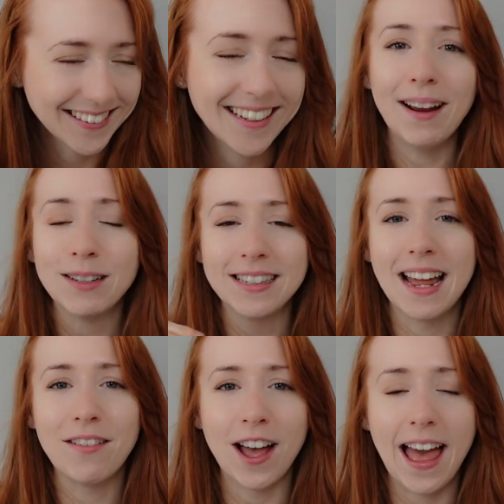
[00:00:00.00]
It was
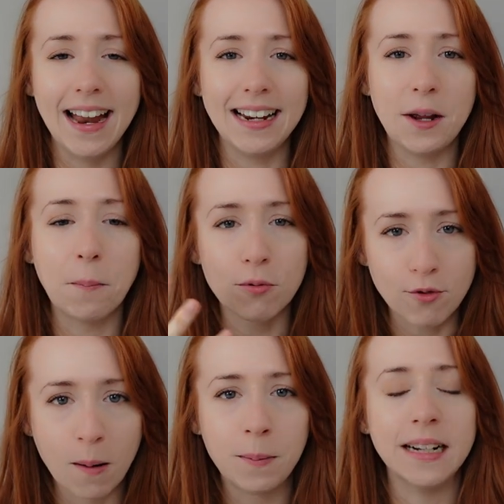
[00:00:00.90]
never any
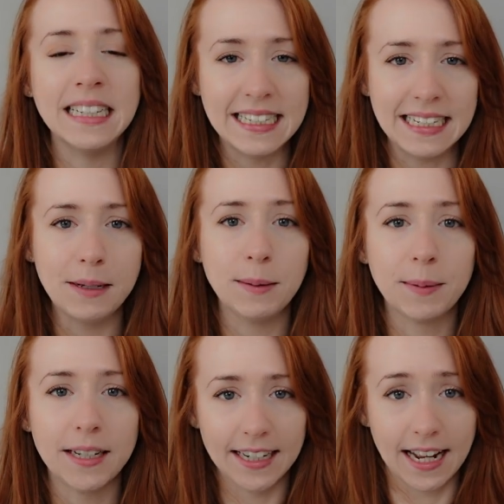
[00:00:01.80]
proper
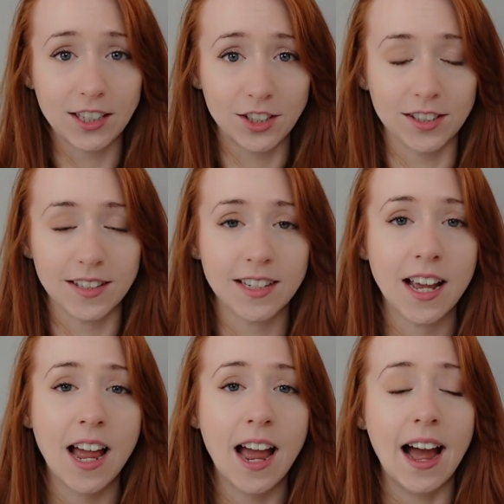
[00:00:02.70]
deep connections,
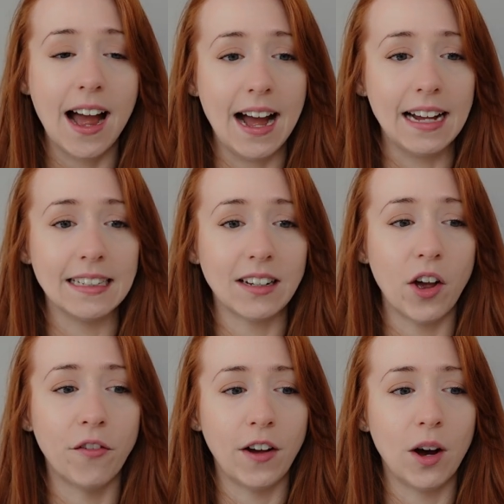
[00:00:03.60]
and
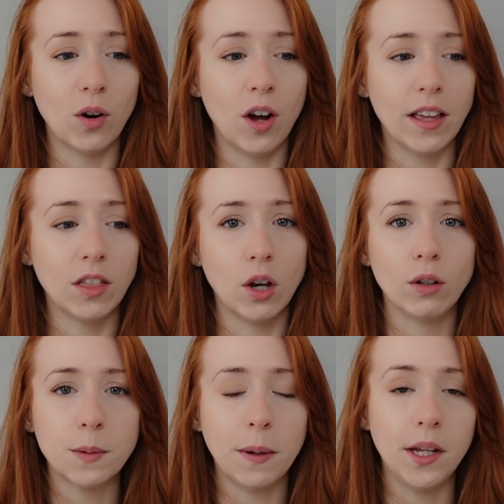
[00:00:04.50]
I felt like
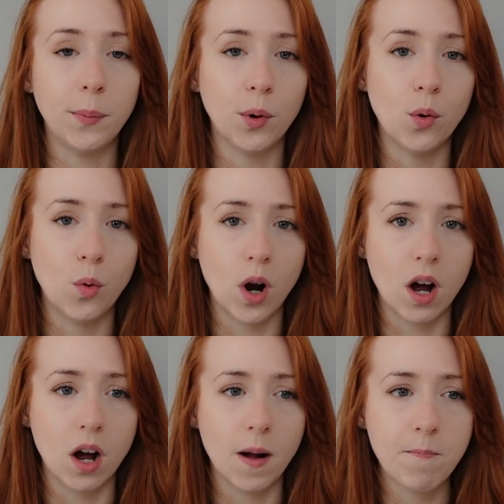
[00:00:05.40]
those people
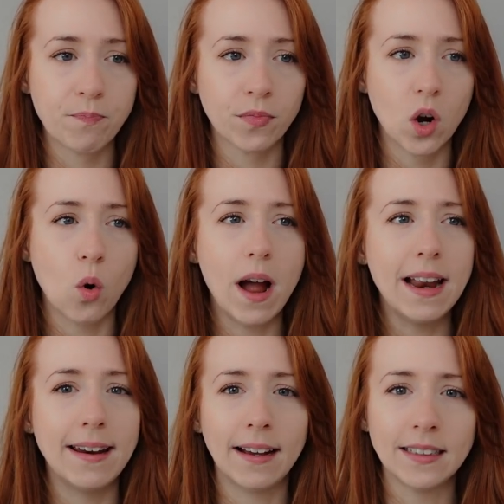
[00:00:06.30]
were
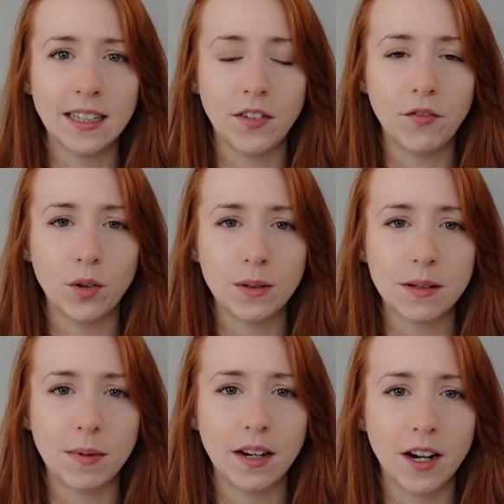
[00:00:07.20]
quite a negative influence
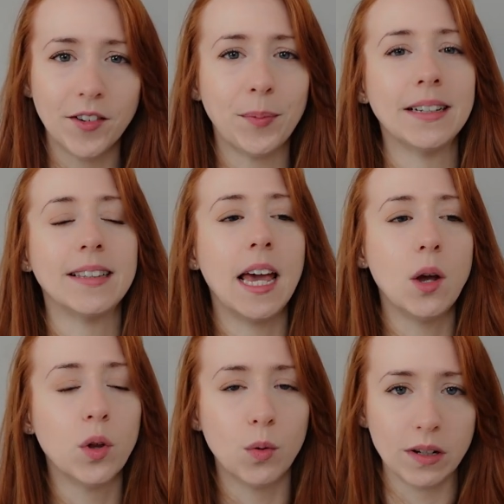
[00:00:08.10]
in my life because they
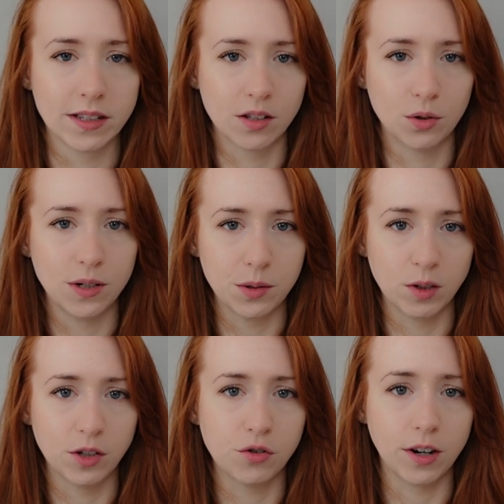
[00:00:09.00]
were the ones that always
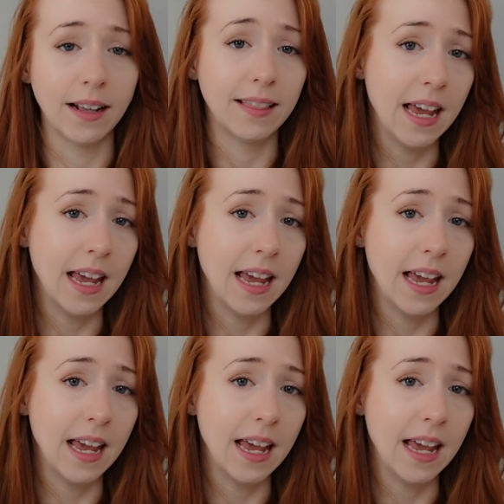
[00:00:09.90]
wanted to drink.